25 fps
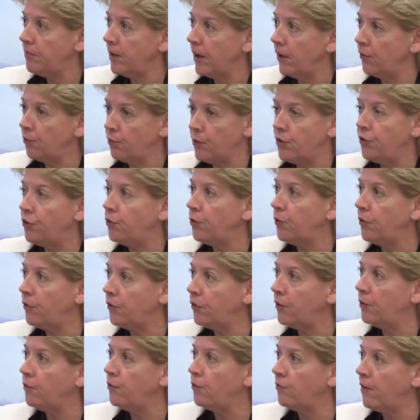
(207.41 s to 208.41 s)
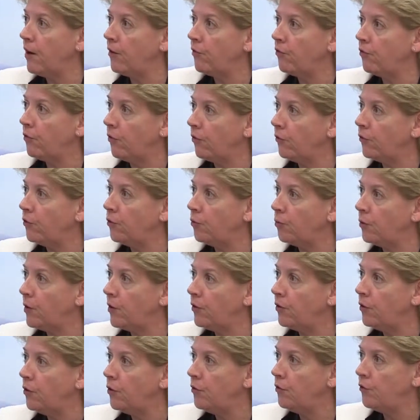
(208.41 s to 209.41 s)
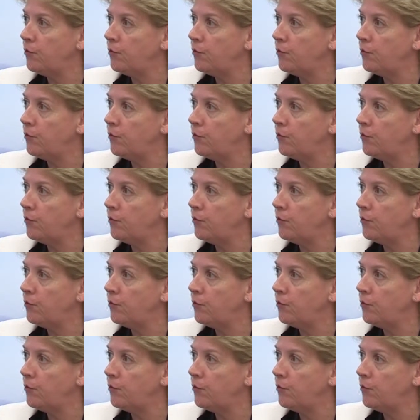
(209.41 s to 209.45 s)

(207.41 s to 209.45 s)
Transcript: as we do in the different restaurants that we do,